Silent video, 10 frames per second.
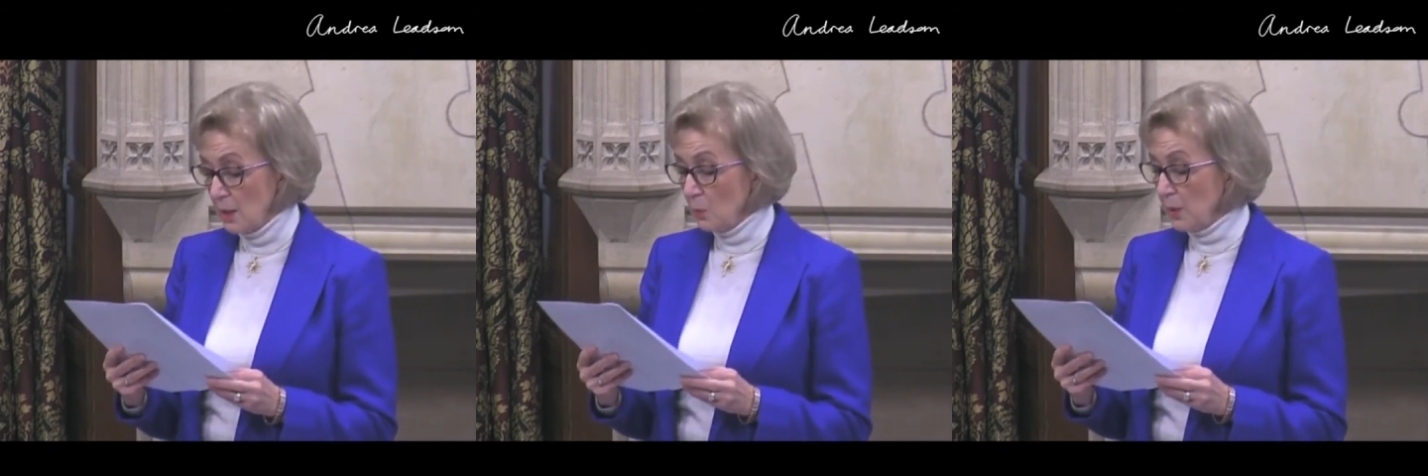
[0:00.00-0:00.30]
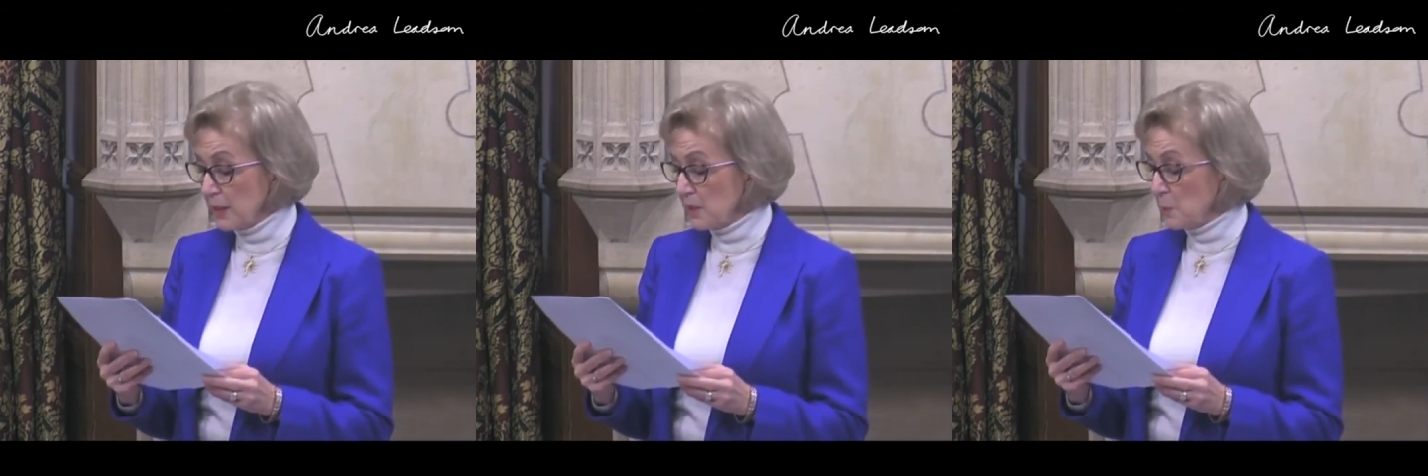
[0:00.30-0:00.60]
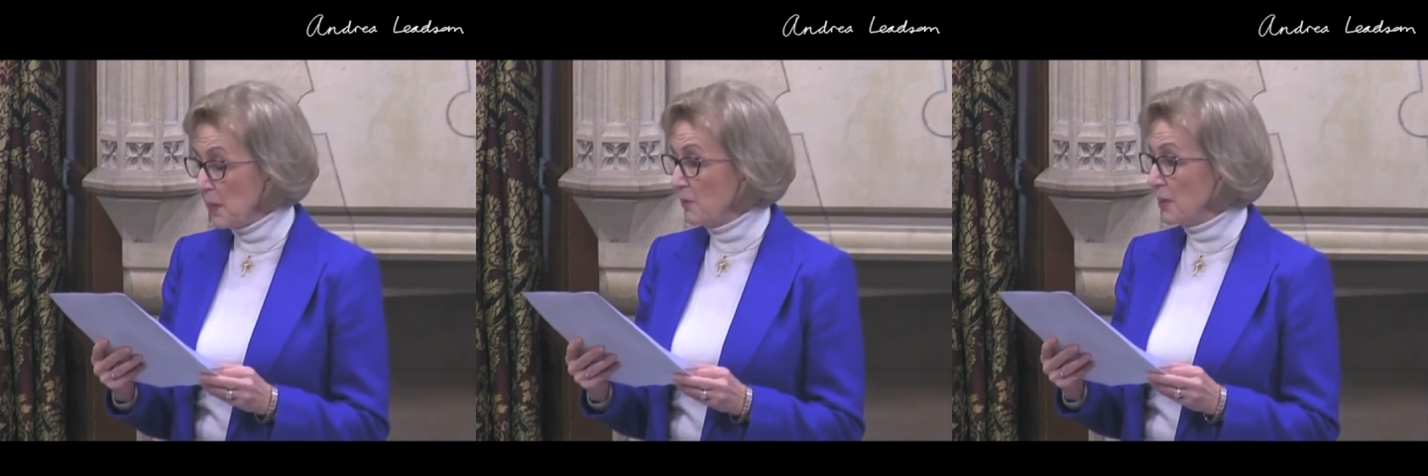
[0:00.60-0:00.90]
will
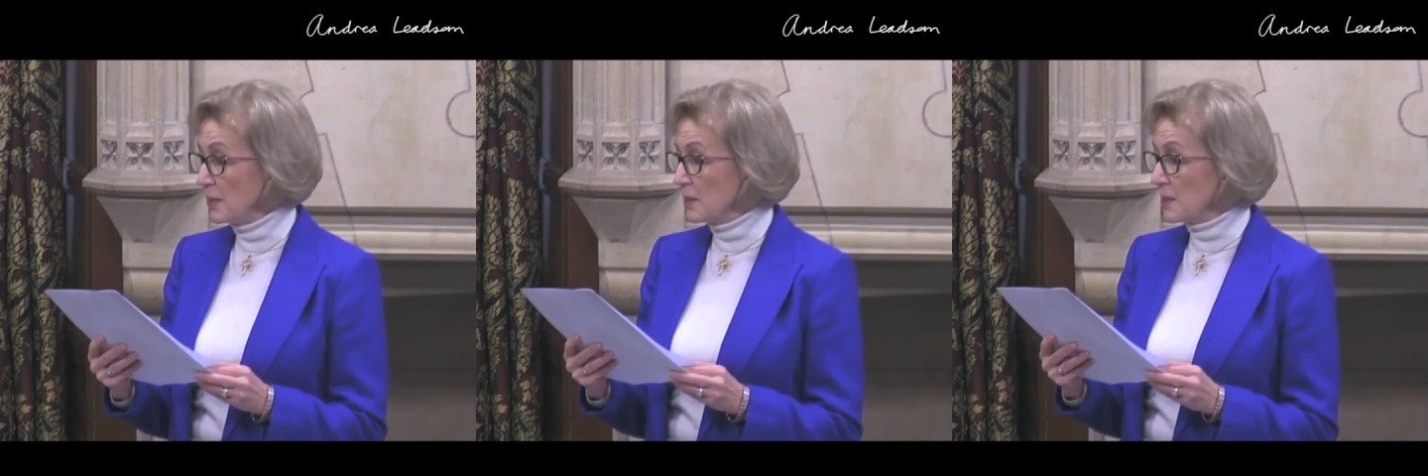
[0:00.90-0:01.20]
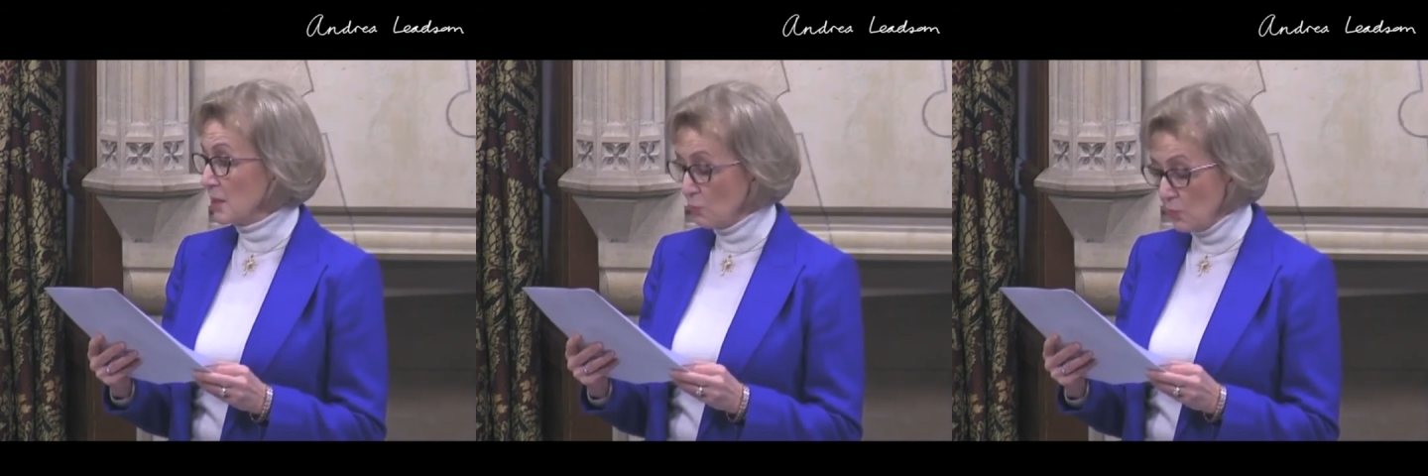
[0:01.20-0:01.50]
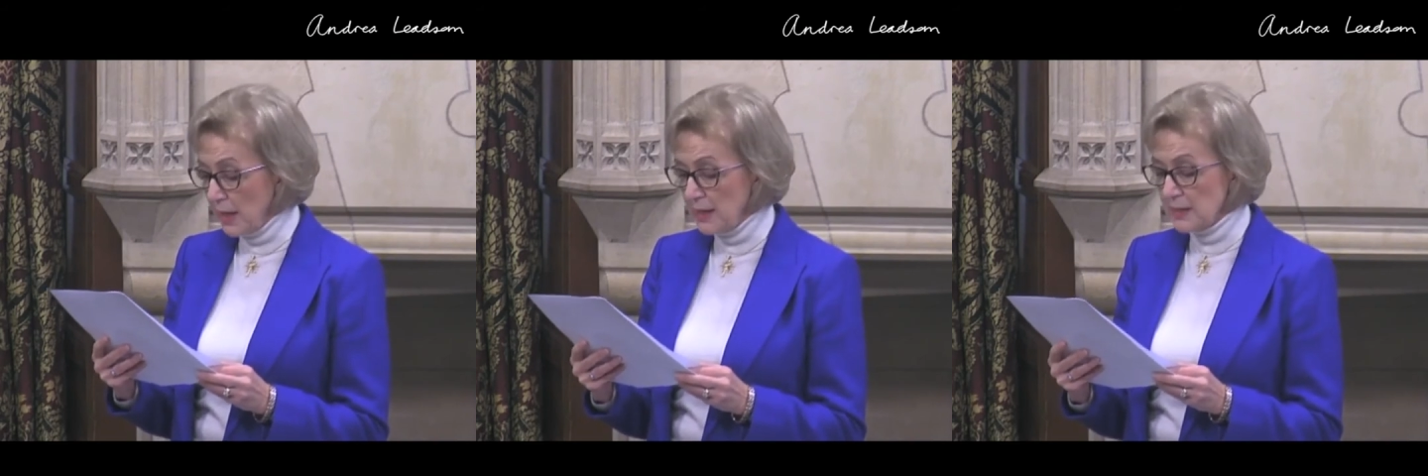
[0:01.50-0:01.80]
experience
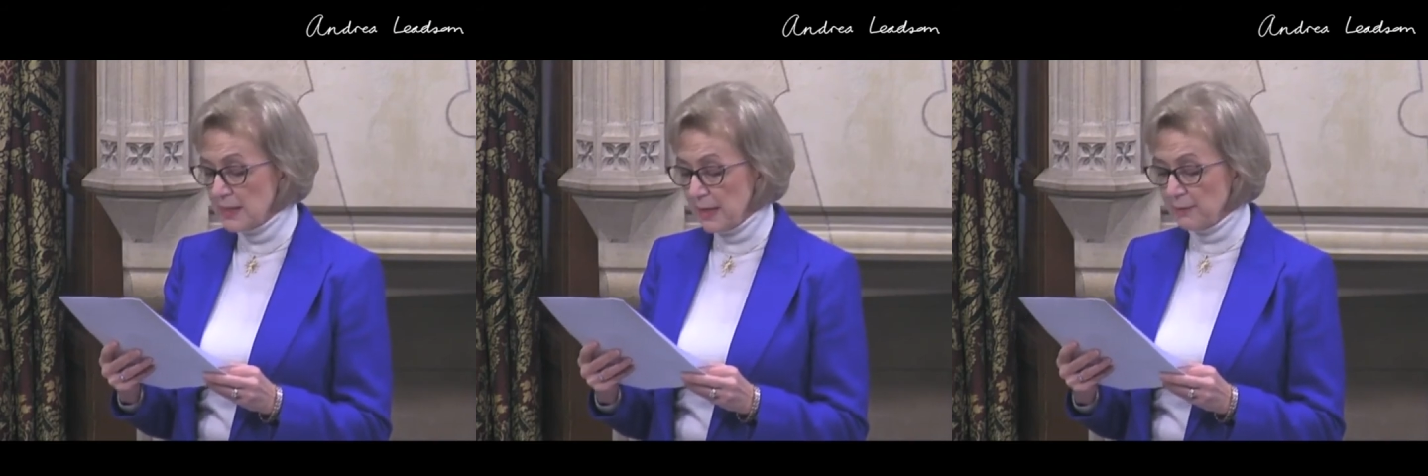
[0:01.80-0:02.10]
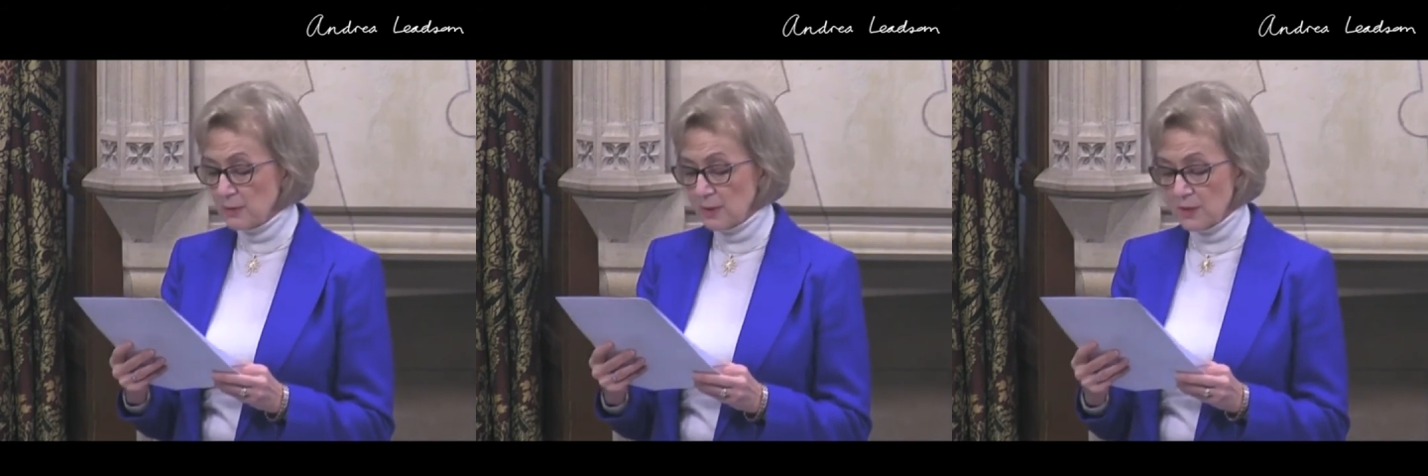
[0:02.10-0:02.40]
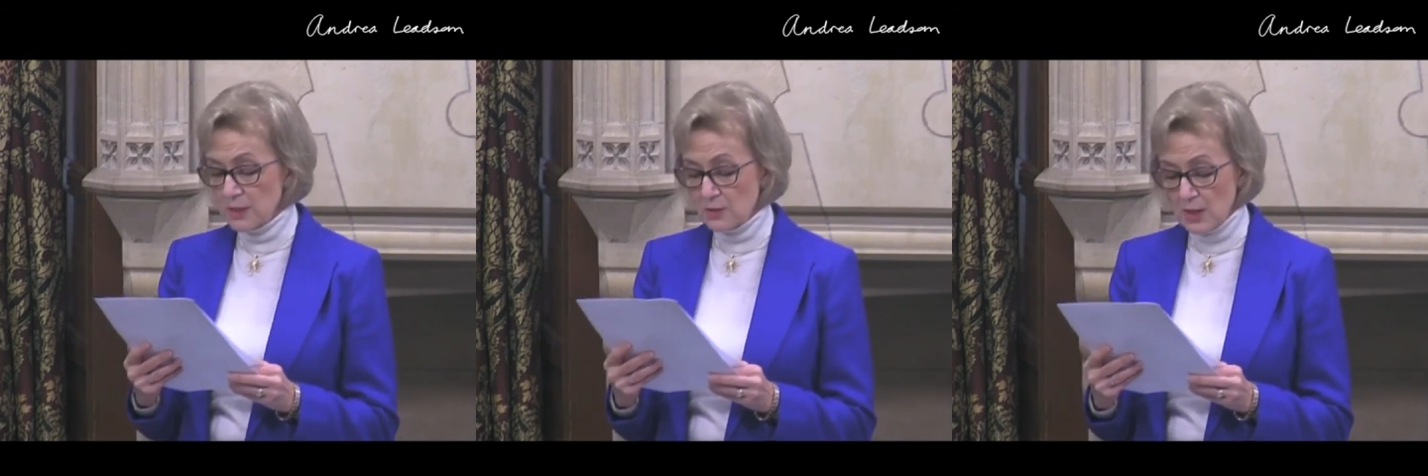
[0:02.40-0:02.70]
raised levels of
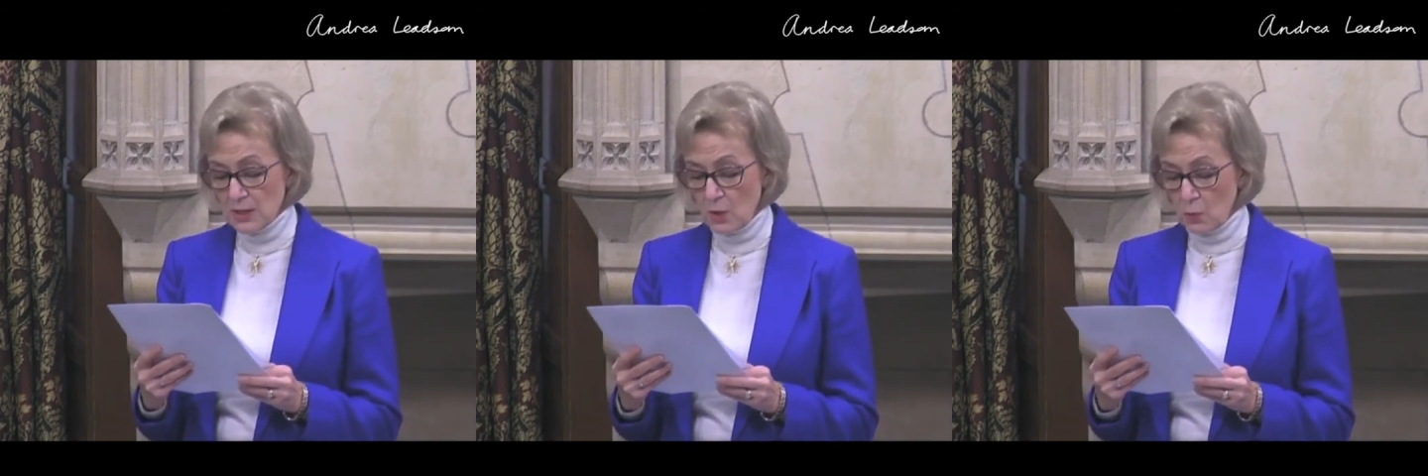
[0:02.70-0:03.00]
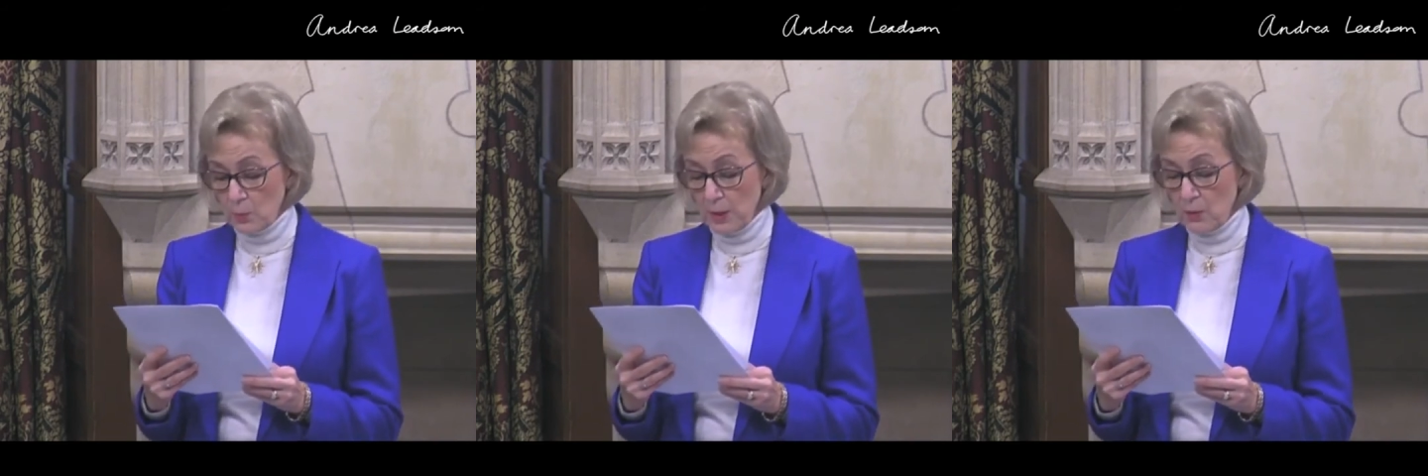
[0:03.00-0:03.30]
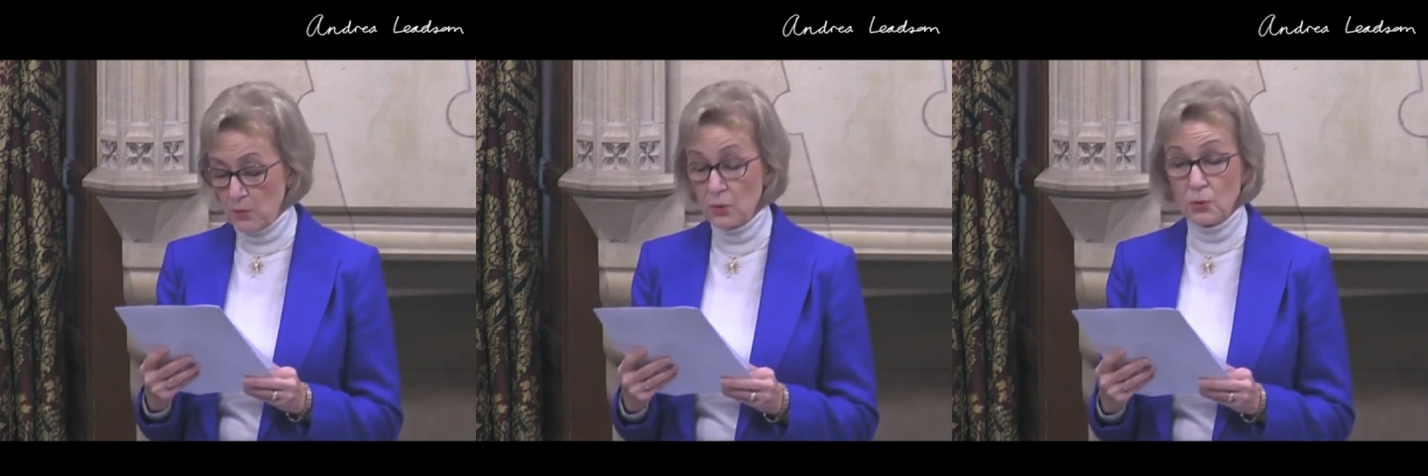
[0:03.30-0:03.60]
the stress
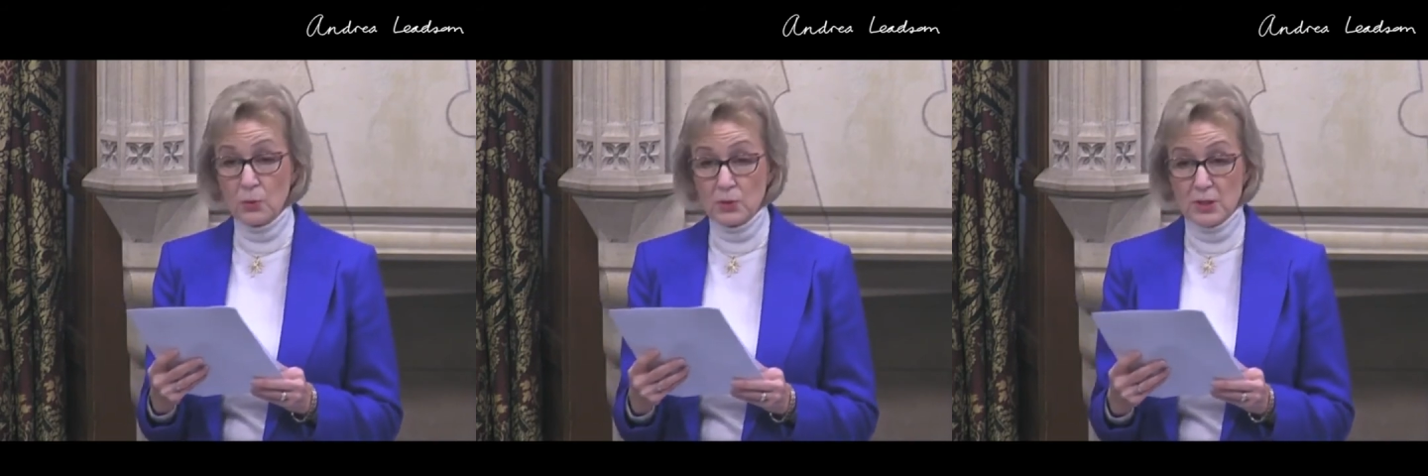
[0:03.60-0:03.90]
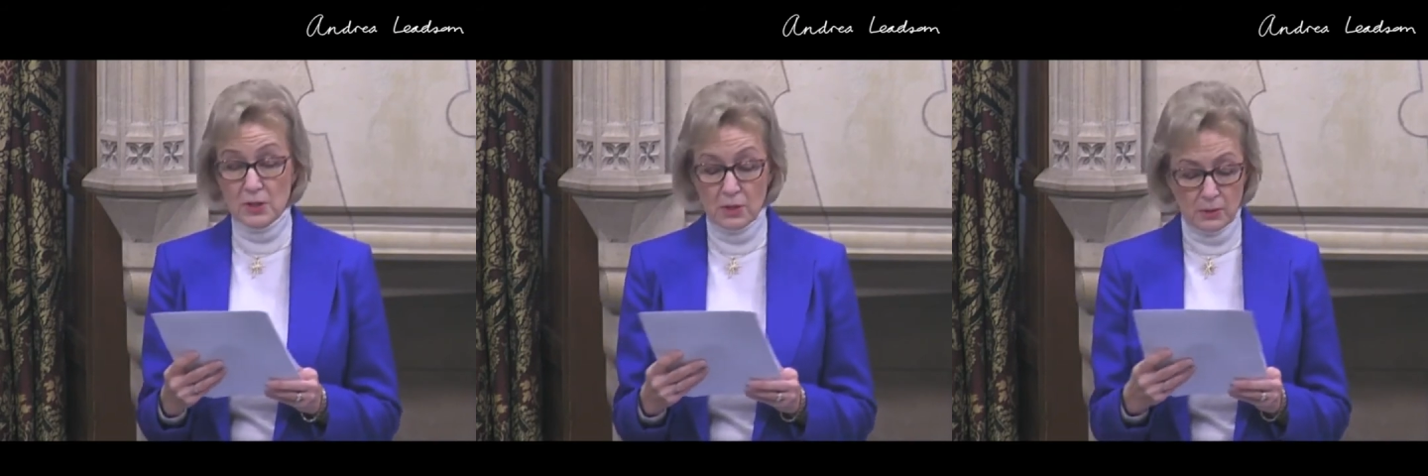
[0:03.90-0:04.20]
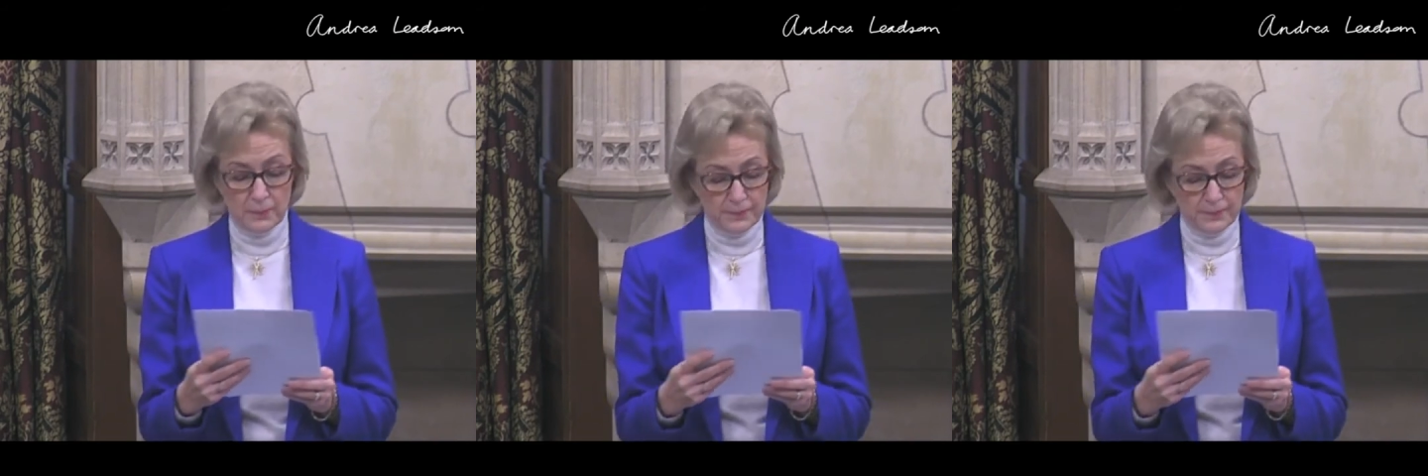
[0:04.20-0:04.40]
hormone, cortisol.